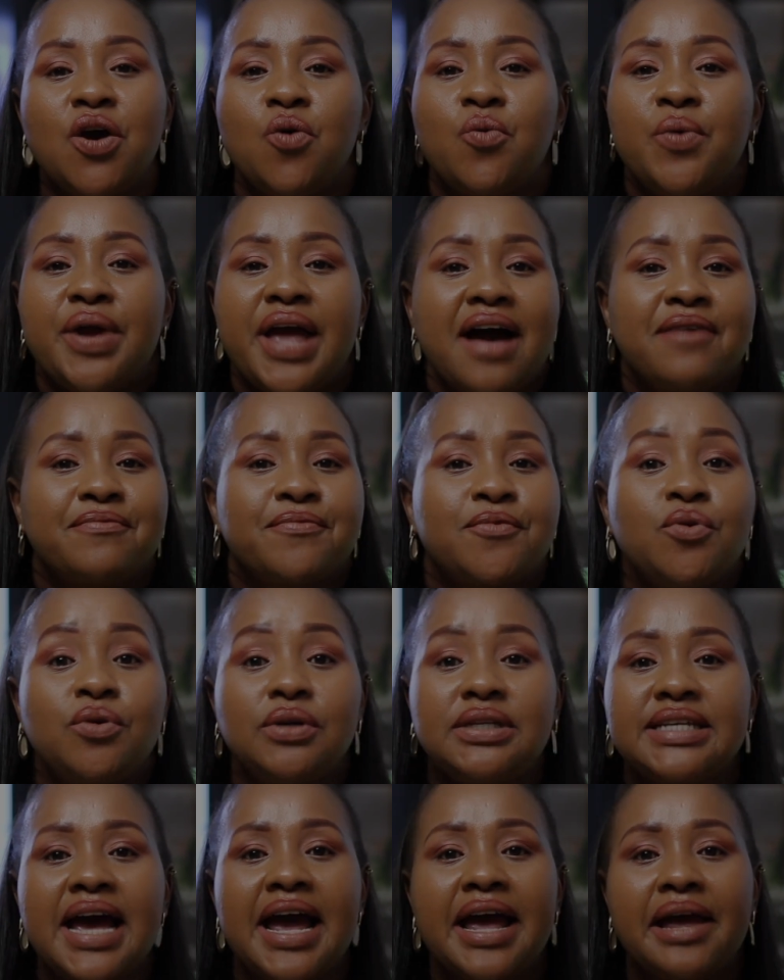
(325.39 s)
we have
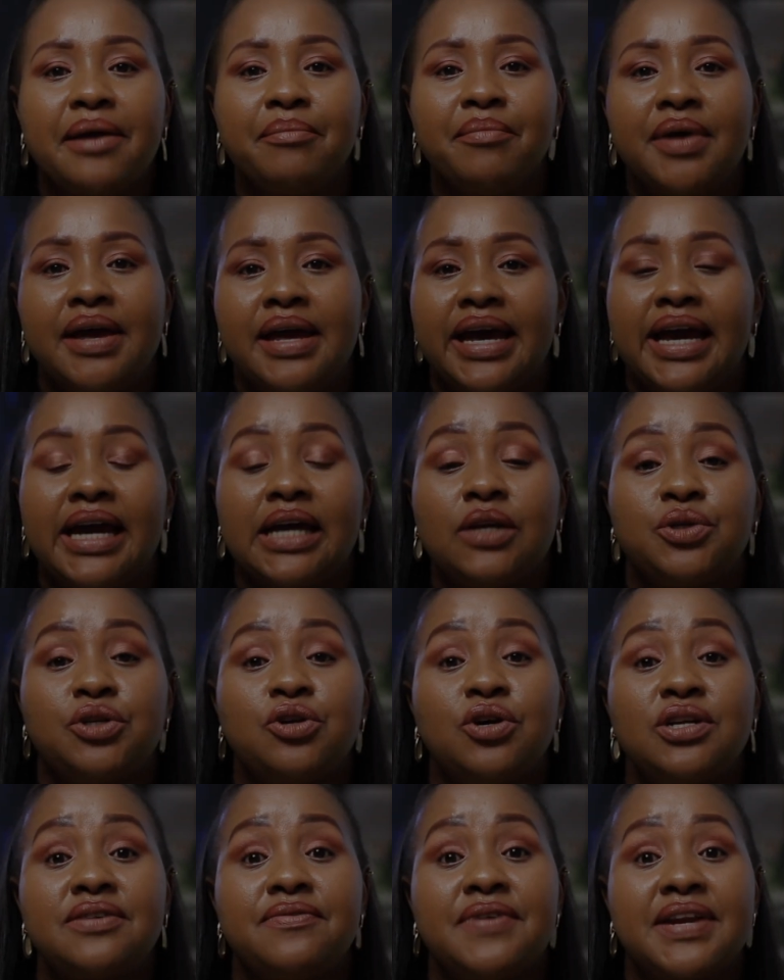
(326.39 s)
good time, and we
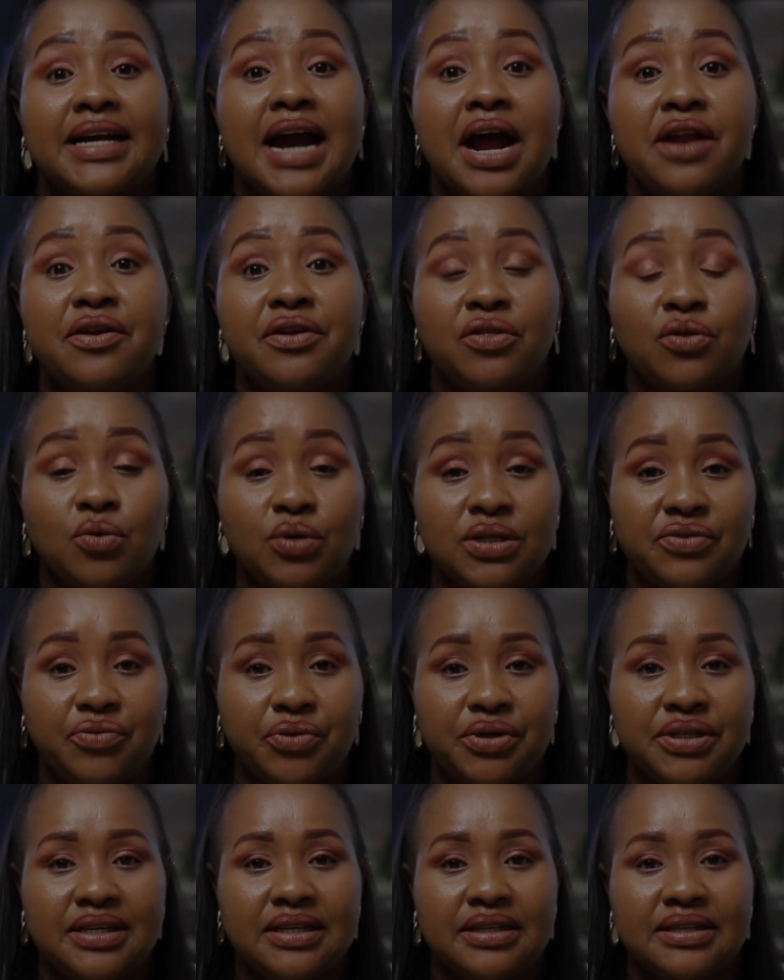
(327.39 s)
don't even carry those
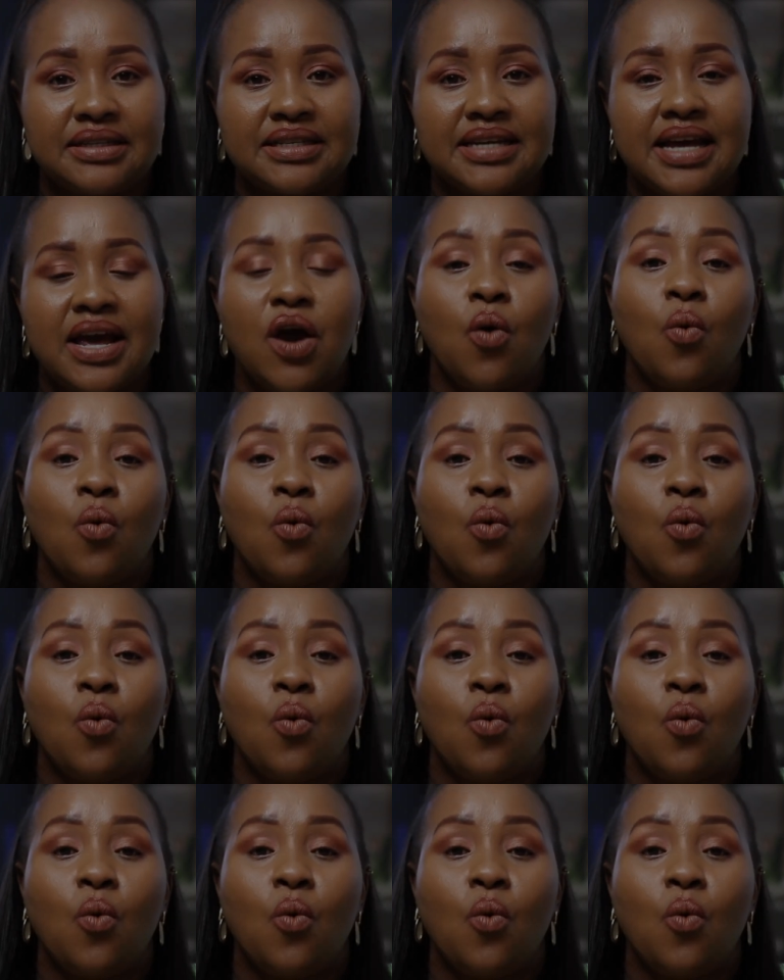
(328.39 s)
receipts.